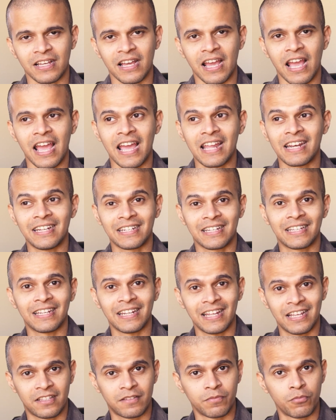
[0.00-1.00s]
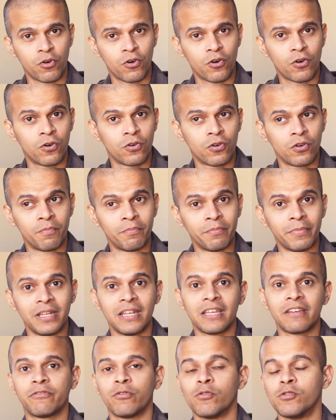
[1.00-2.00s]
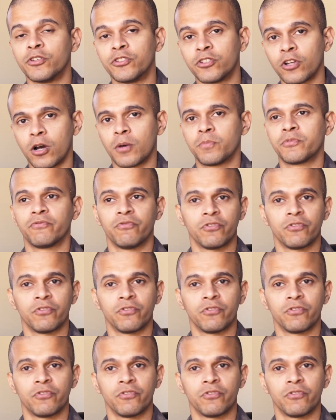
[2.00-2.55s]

and it creates more meaningful jobs